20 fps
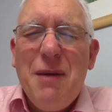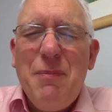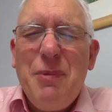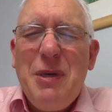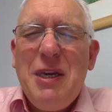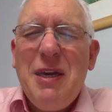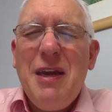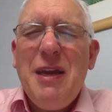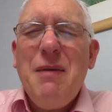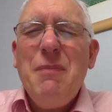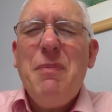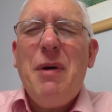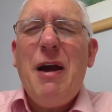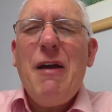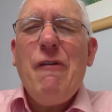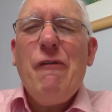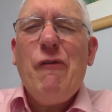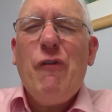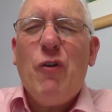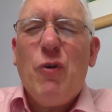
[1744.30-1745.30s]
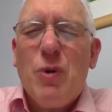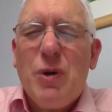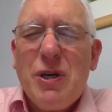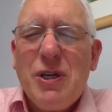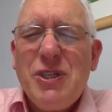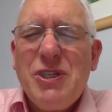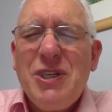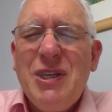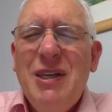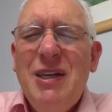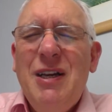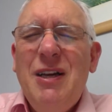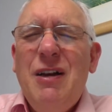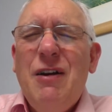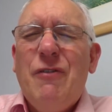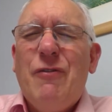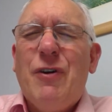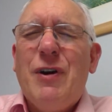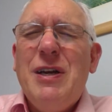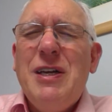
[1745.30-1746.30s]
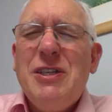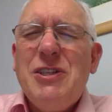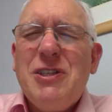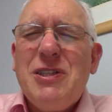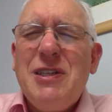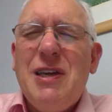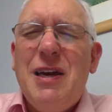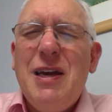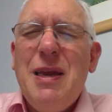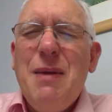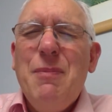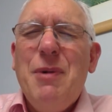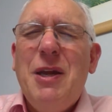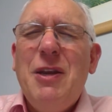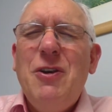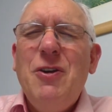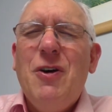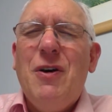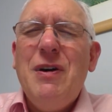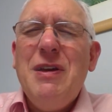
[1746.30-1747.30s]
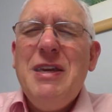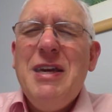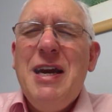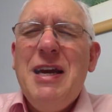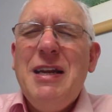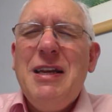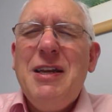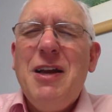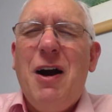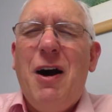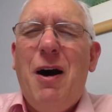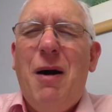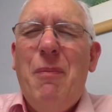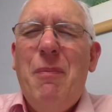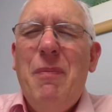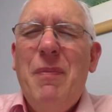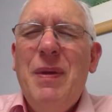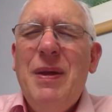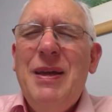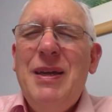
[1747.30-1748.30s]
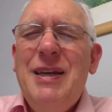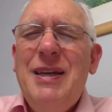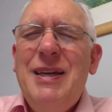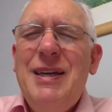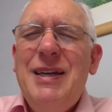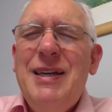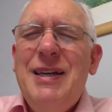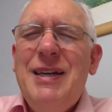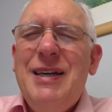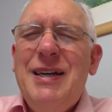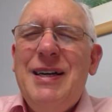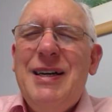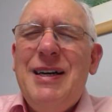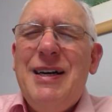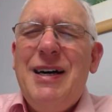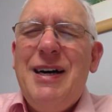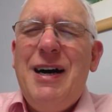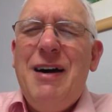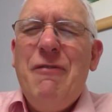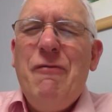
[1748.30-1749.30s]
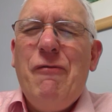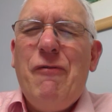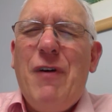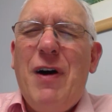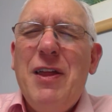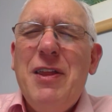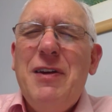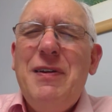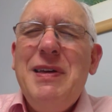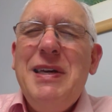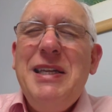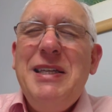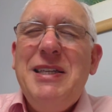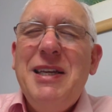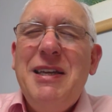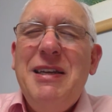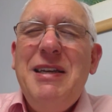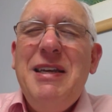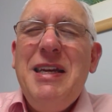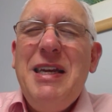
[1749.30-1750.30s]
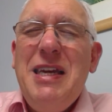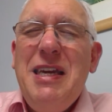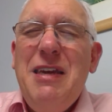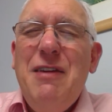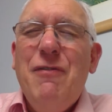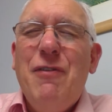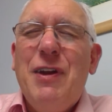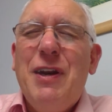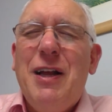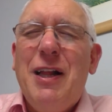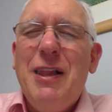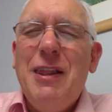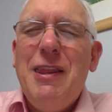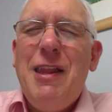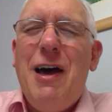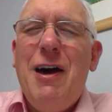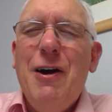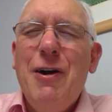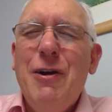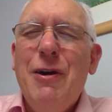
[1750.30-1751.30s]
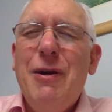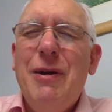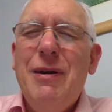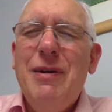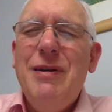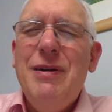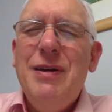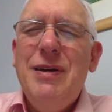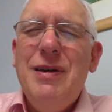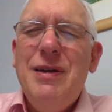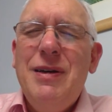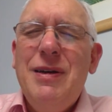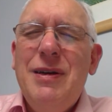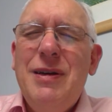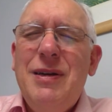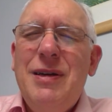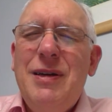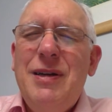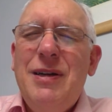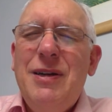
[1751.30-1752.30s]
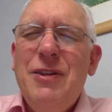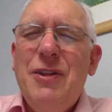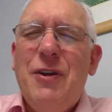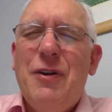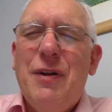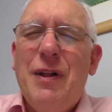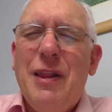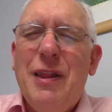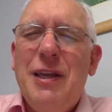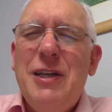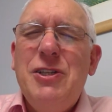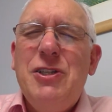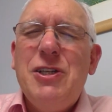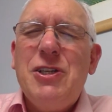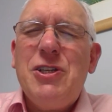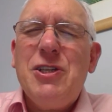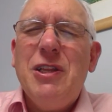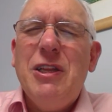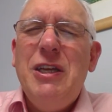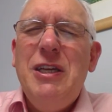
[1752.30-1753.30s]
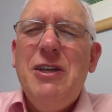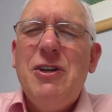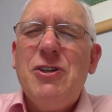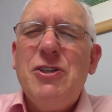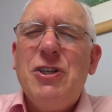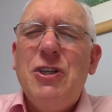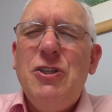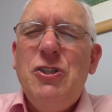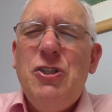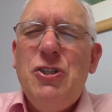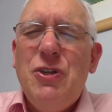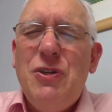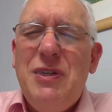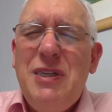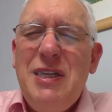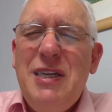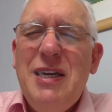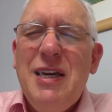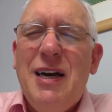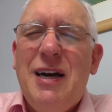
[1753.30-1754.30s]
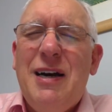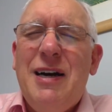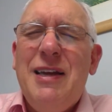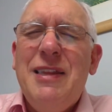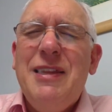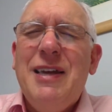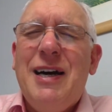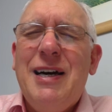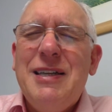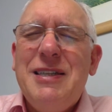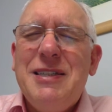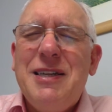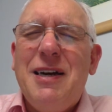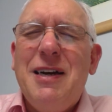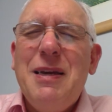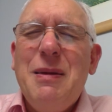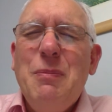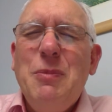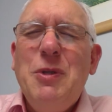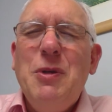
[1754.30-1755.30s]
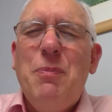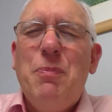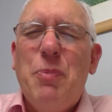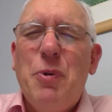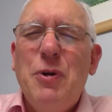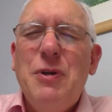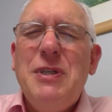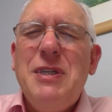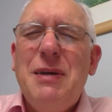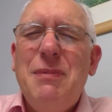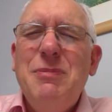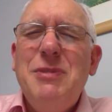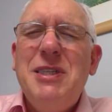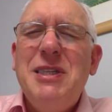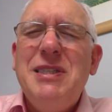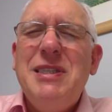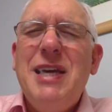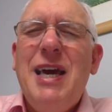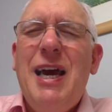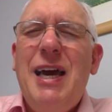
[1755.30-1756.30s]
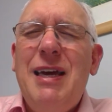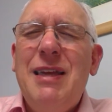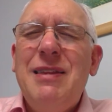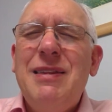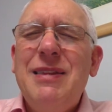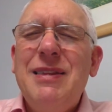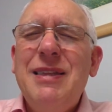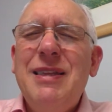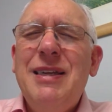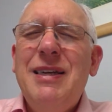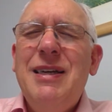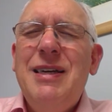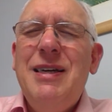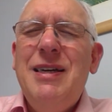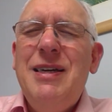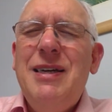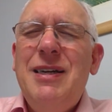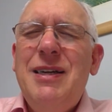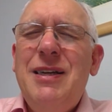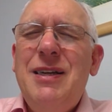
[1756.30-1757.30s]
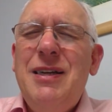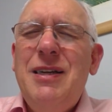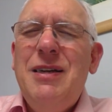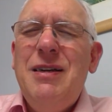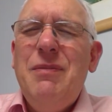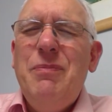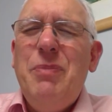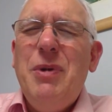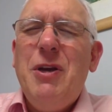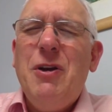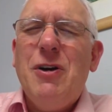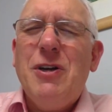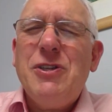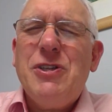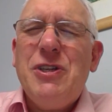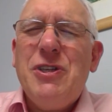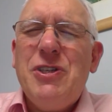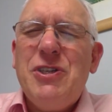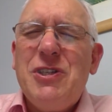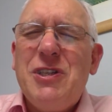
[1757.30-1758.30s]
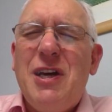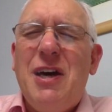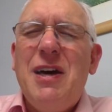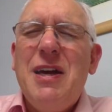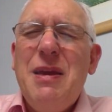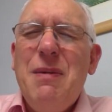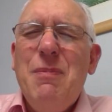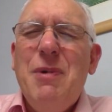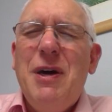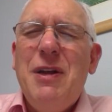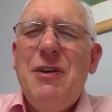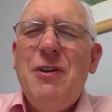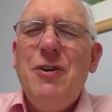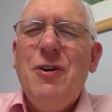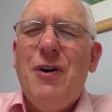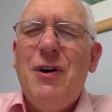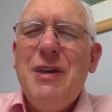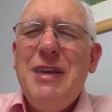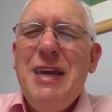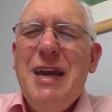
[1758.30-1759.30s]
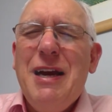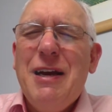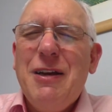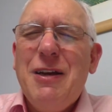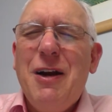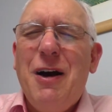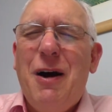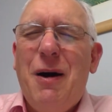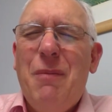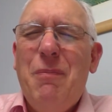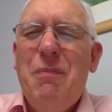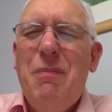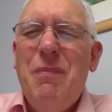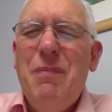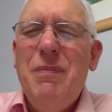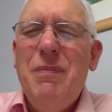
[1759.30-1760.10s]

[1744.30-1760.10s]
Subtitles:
him king by force, for his time had not yet come. And Father, he didn't even allow the religious leaders in Judea at that time to put him to death because his time had not yet come.